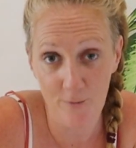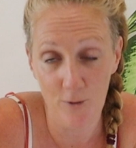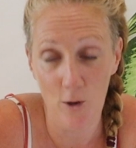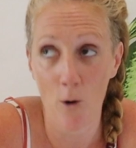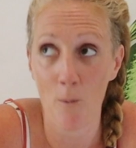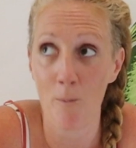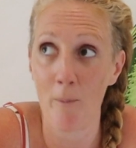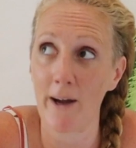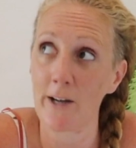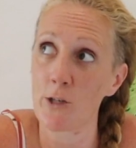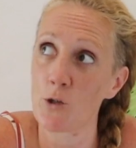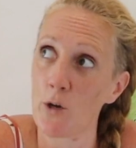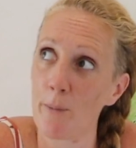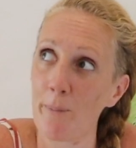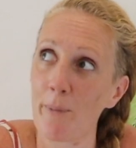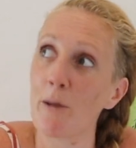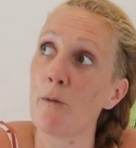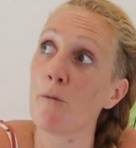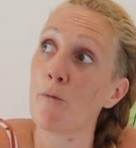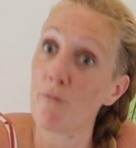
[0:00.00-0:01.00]
from my trip
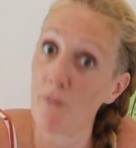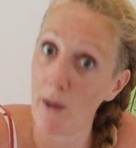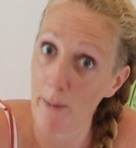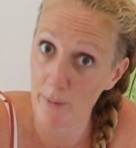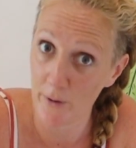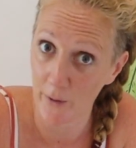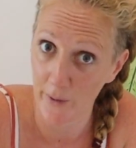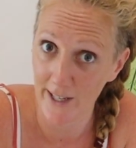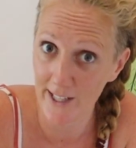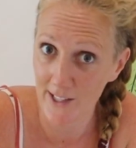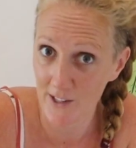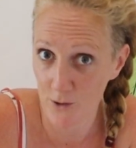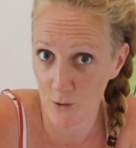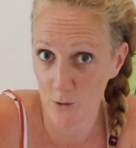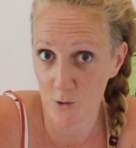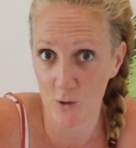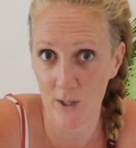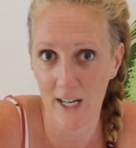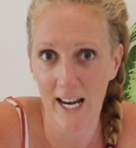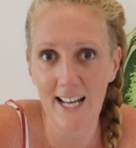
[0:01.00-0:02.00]
in February to
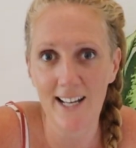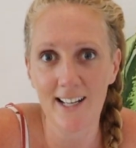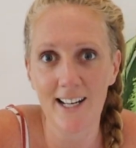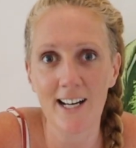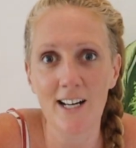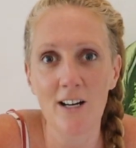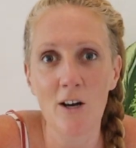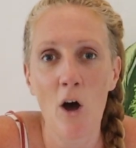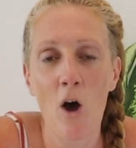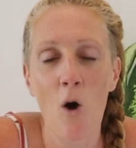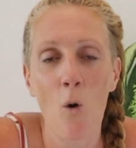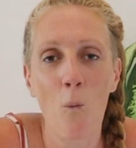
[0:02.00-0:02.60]
Sri Lanka,